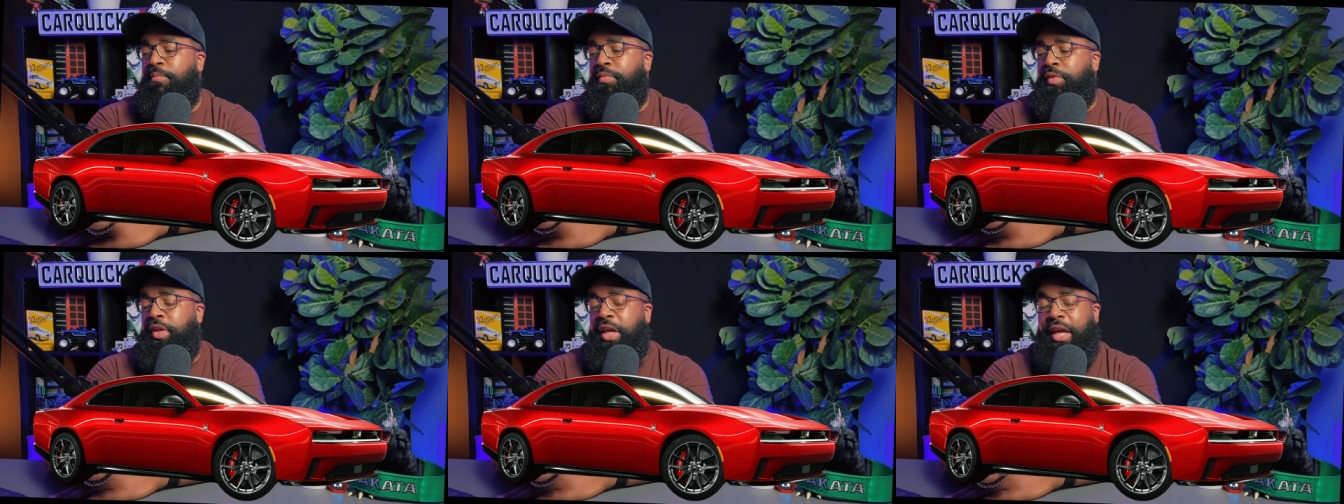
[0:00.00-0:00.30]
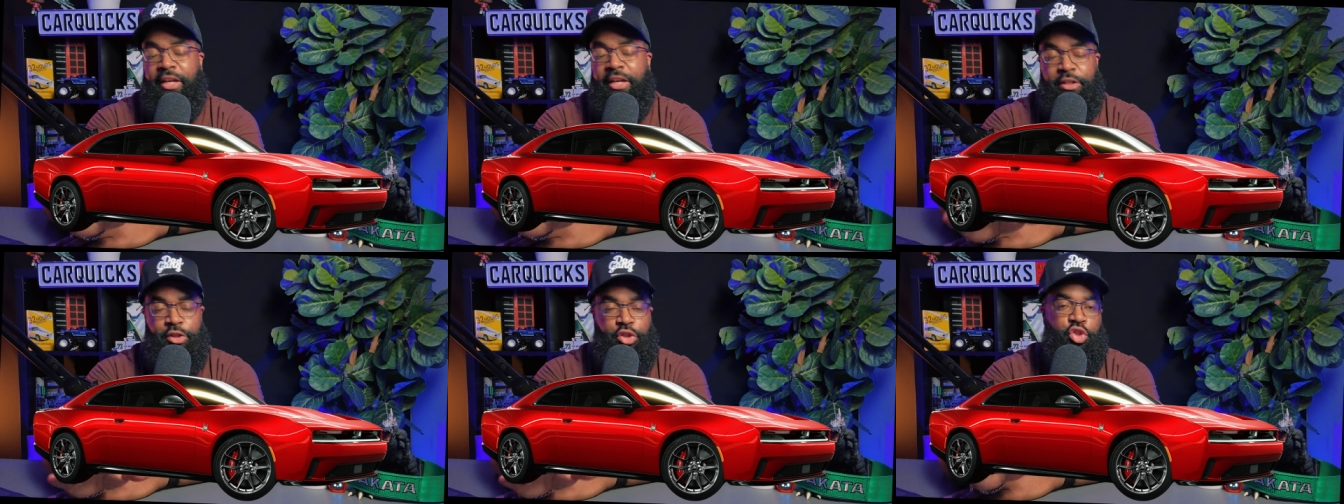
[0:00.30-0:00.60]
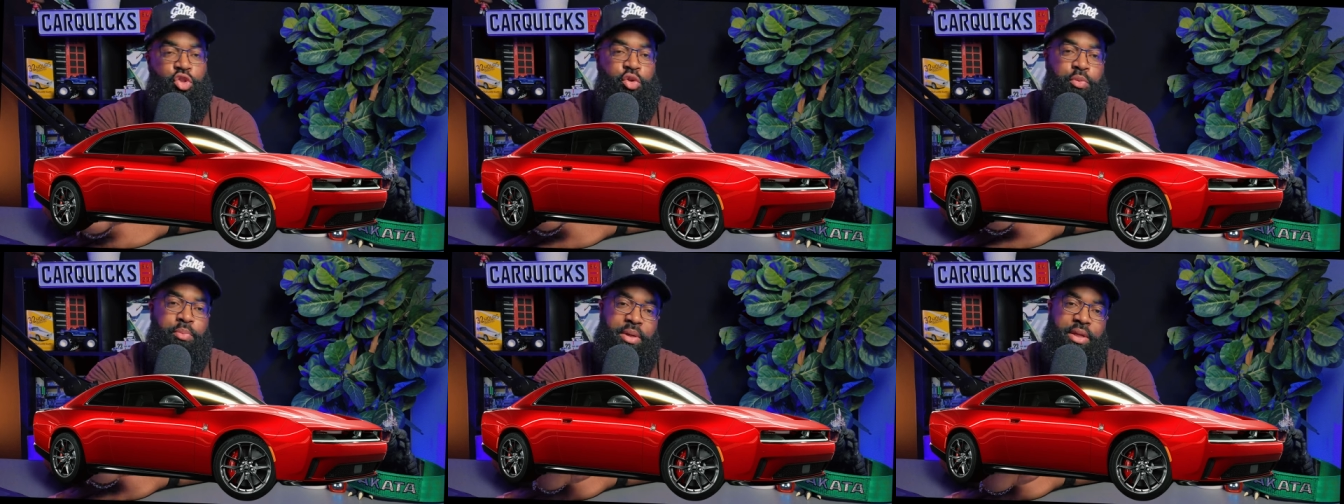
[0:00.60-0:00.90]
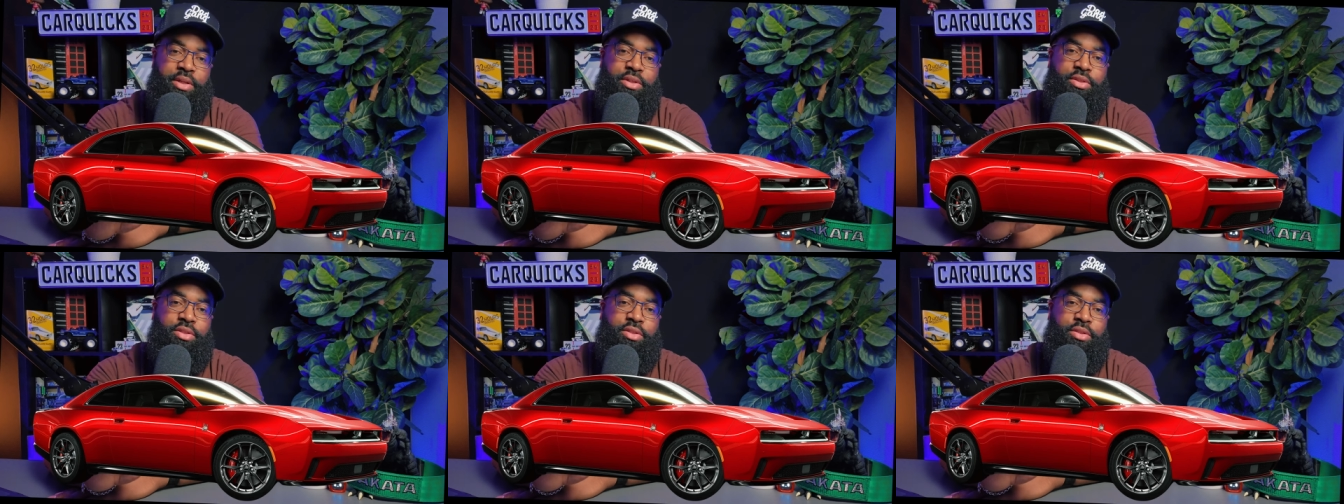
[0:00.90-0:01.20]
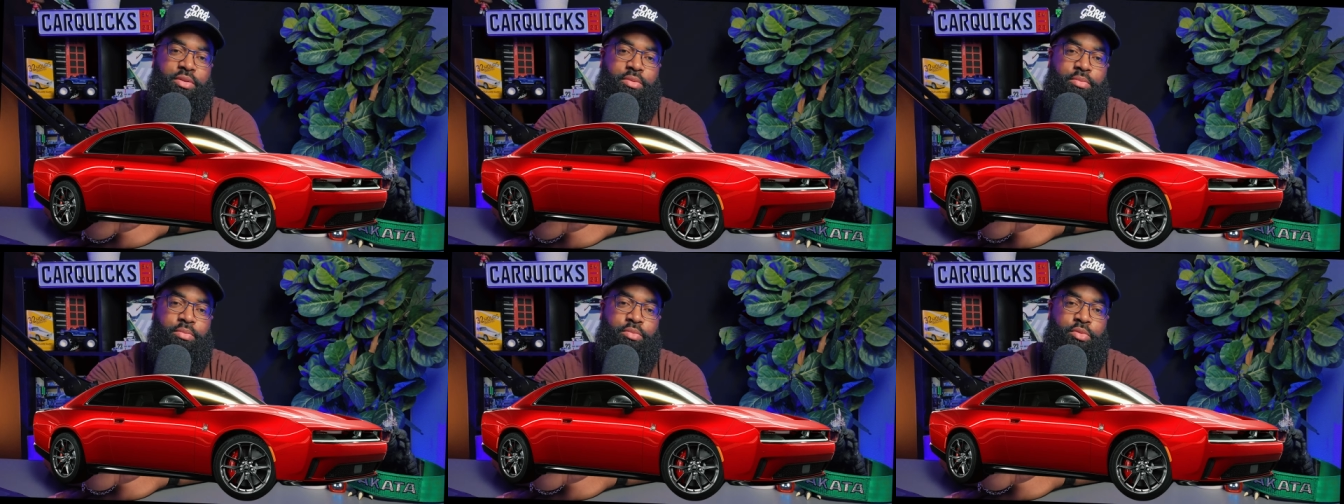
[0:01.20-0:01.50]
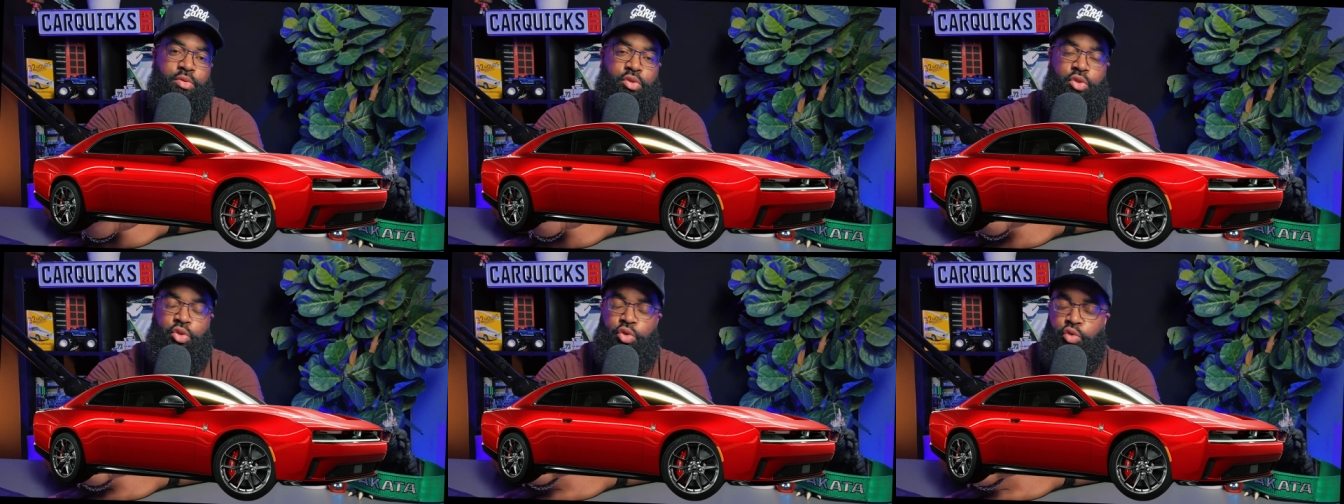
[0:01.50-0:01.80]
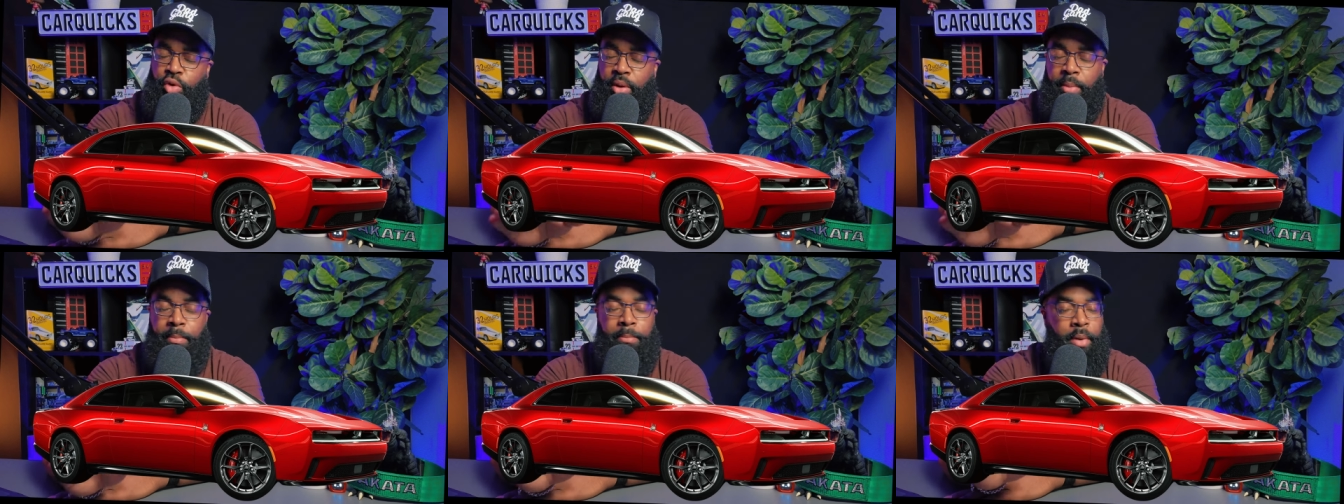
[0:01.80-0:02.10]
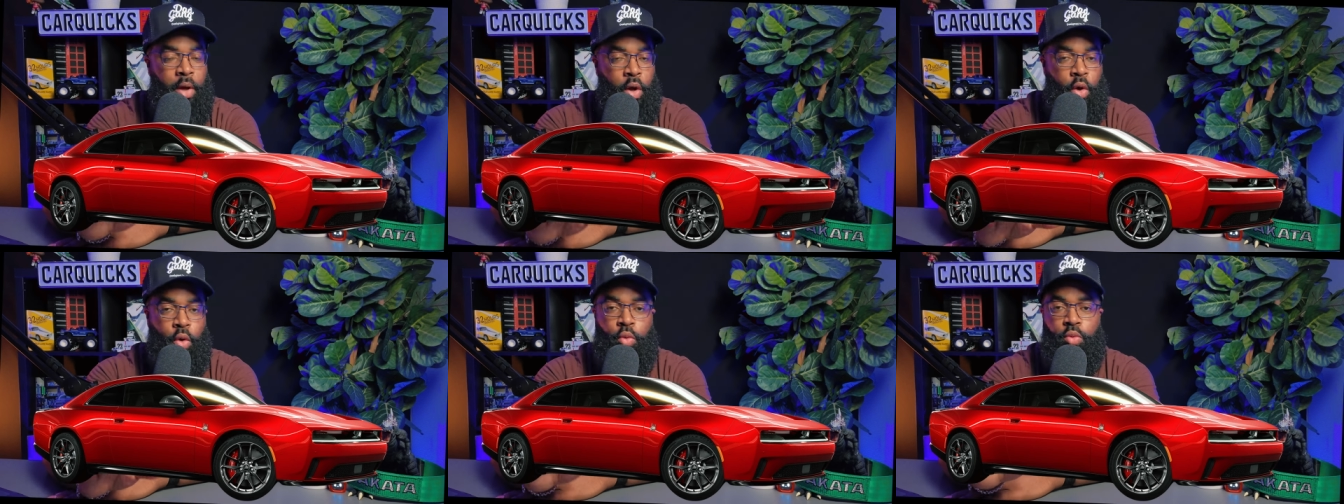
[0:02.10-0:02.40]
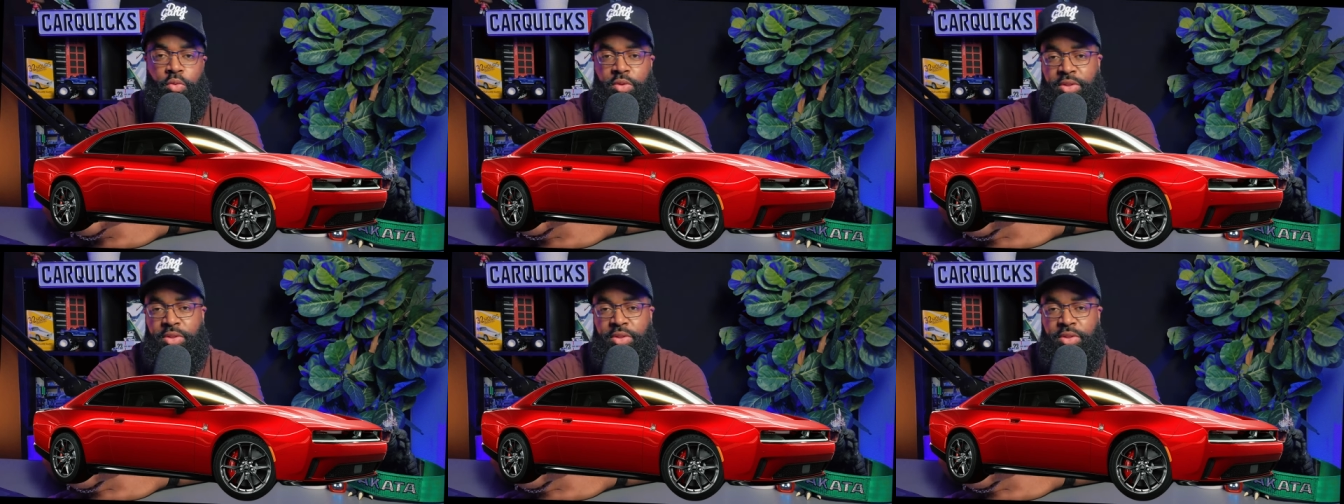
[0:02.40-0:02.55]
instrument trombone